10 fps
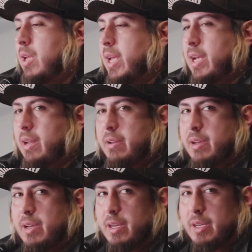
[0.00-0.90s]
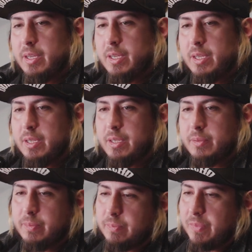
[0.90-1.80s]
And
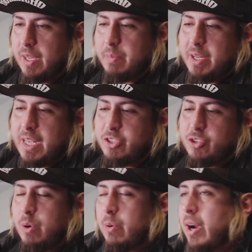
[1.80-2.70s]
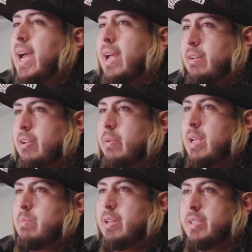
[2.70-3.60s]
I mean, that's just where we're at. You know what I mean?